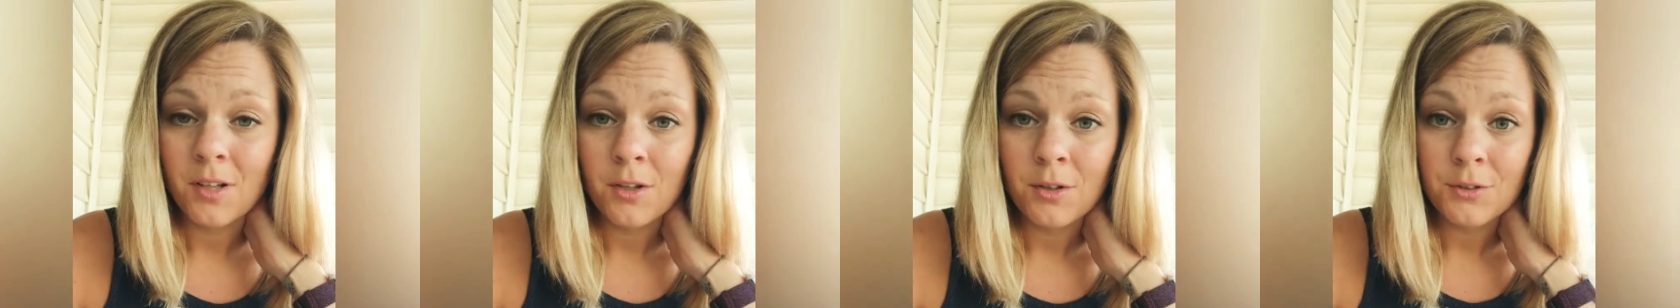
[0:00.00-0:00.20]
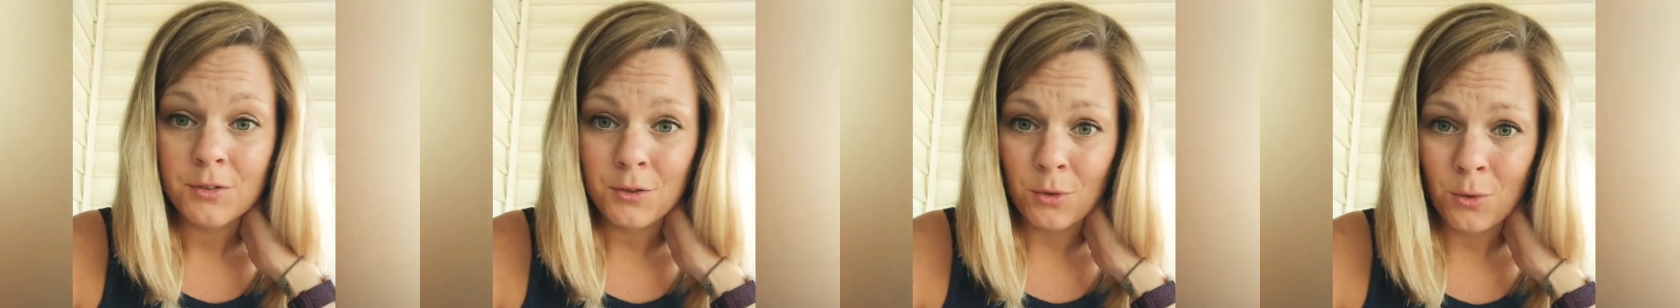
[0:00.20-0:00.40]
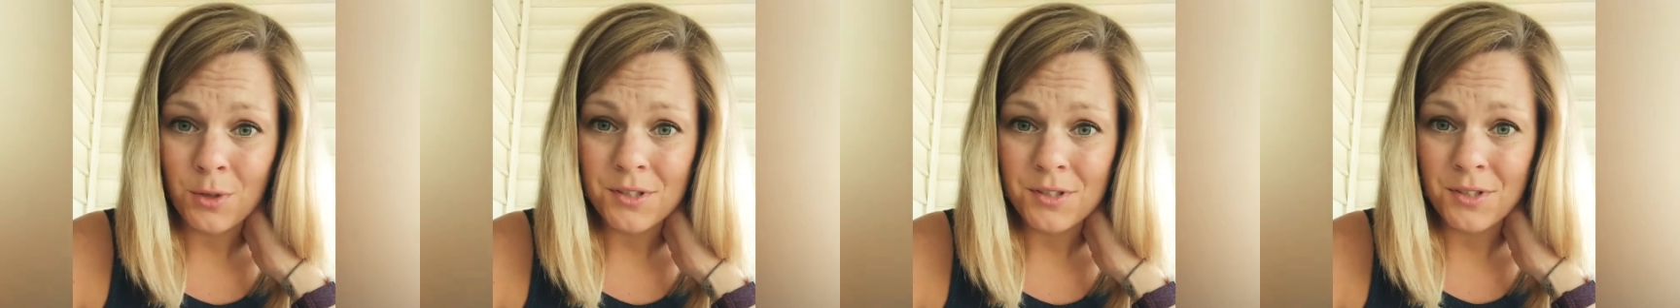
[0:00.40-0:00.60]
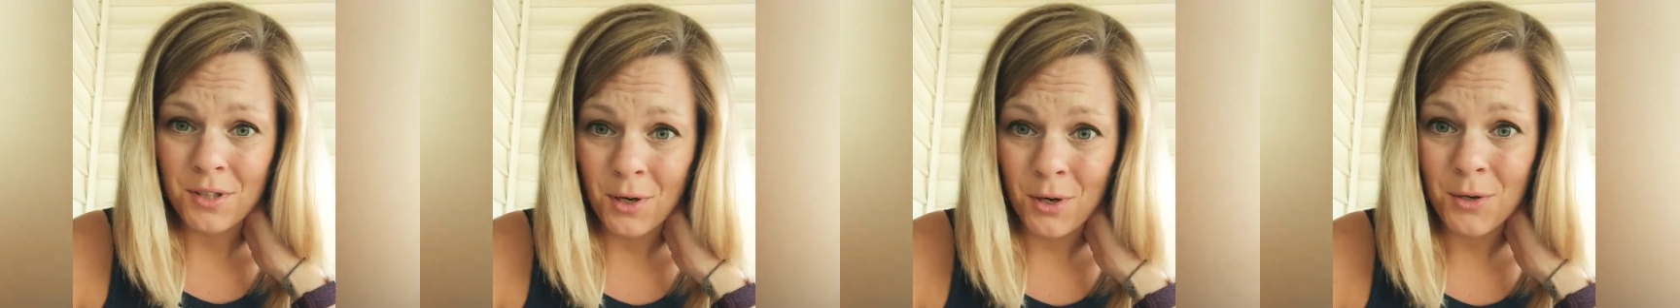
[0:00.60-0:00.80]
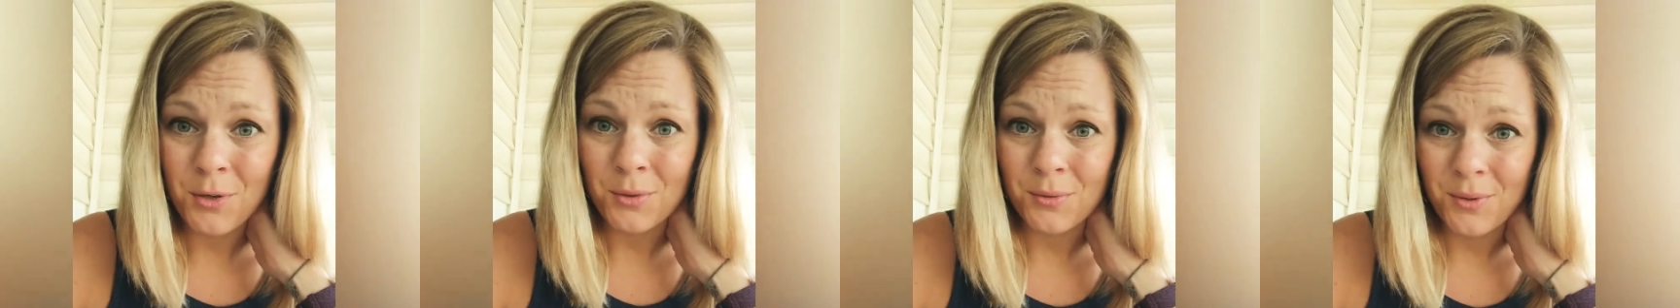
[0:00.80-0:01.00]
Swords
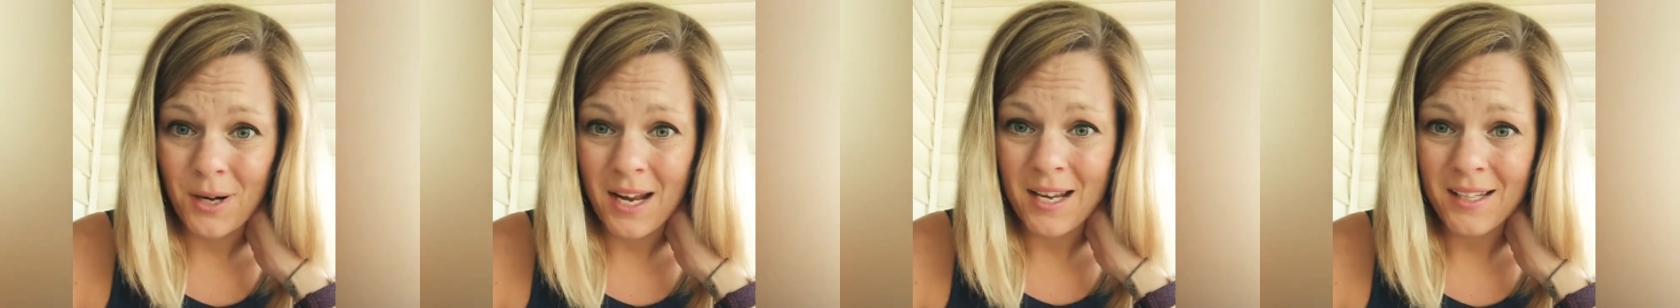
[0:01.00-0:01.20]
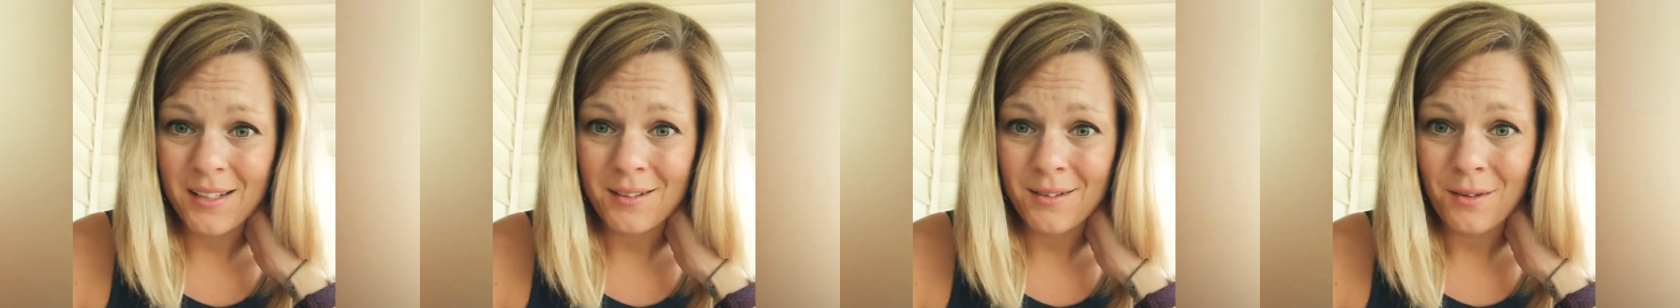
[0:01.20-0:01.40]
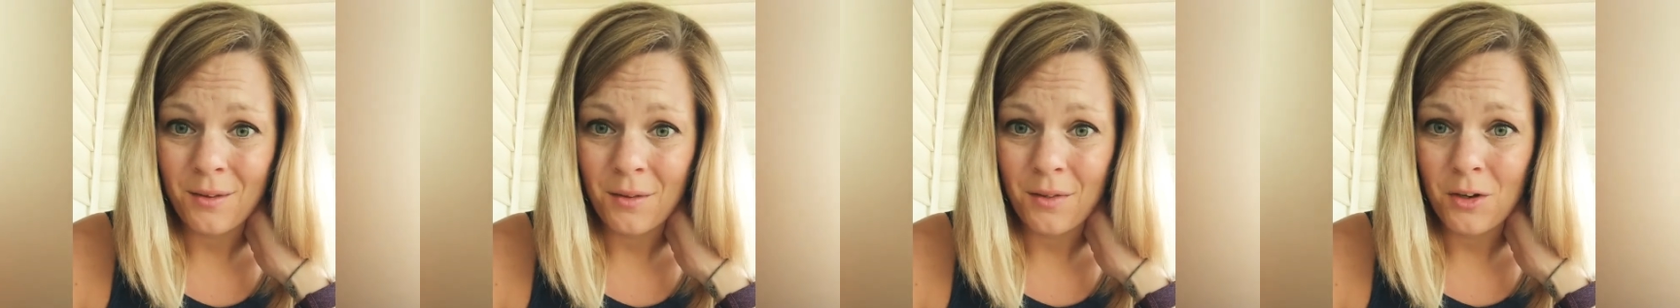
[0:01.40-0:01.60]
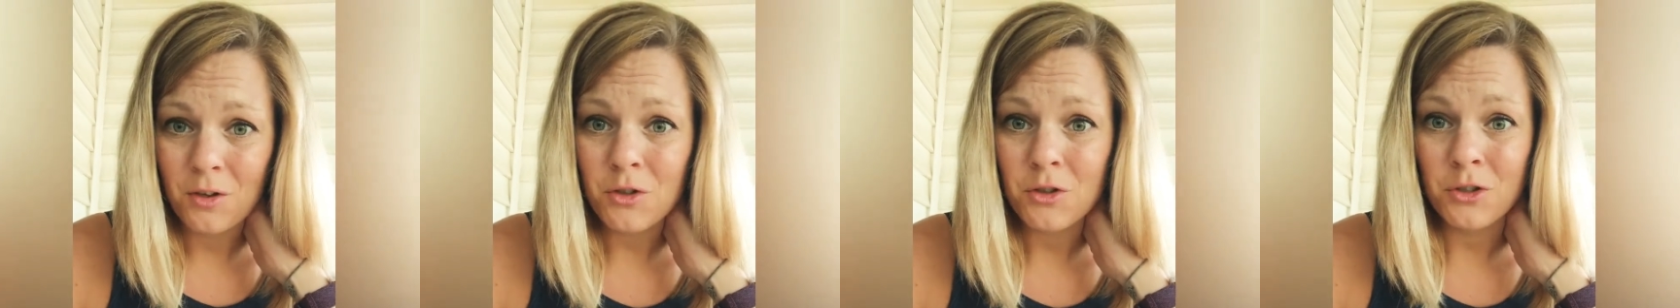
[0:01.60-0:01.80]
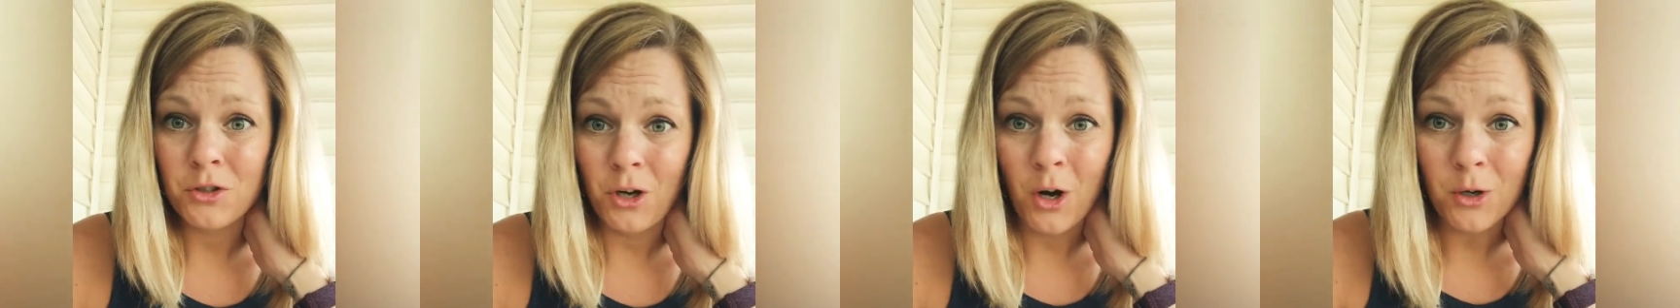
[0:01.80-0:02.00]
hurt, right? They're
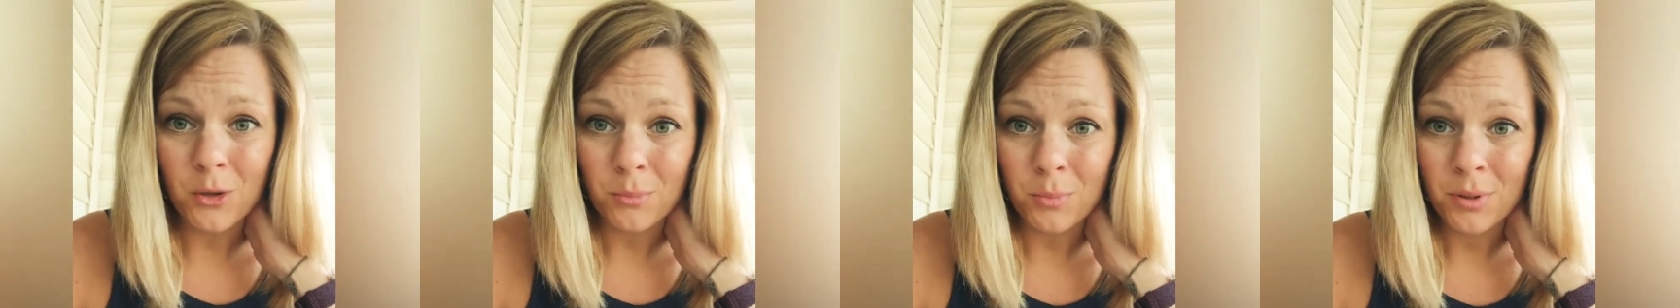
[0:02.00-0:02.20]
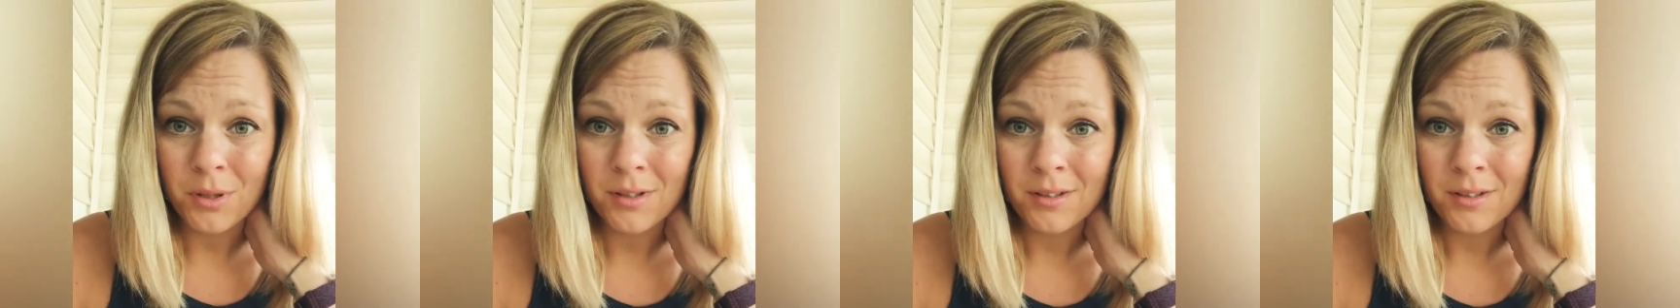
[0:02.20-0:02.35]
sharp.